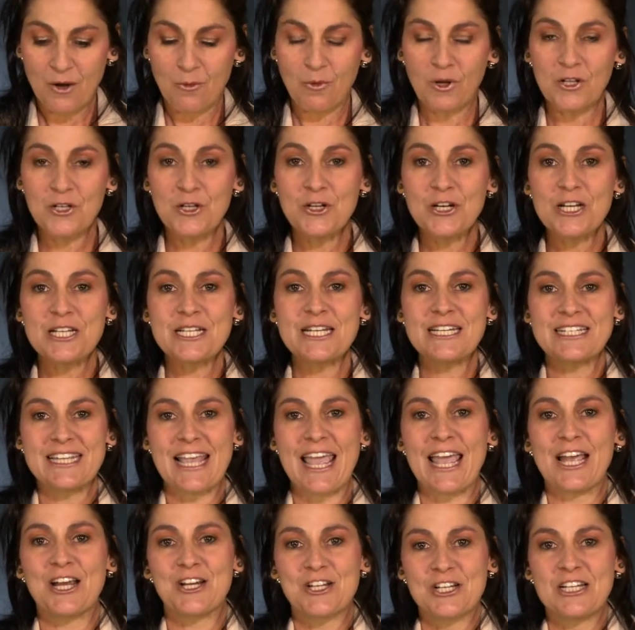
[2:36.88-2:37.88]
Well, unity is
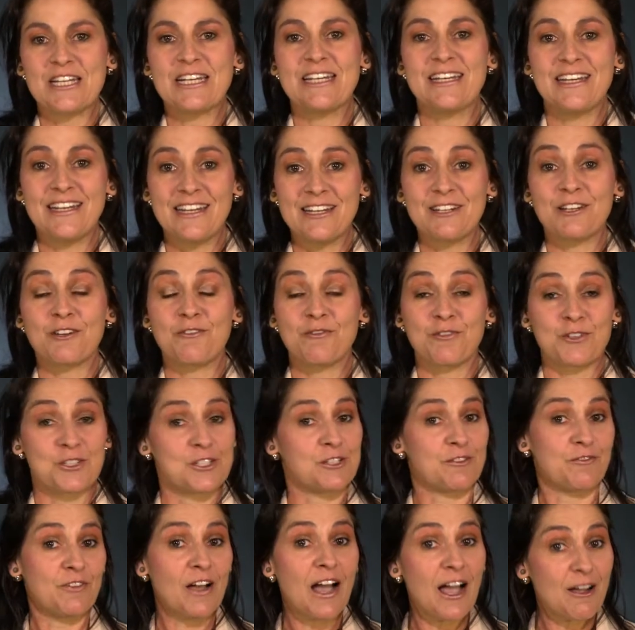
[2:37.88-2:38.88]
actually needed for
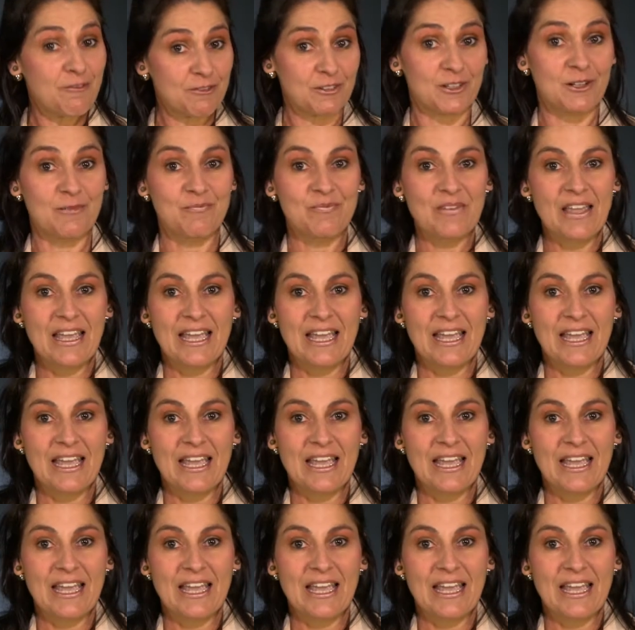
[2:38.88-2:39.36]
survival.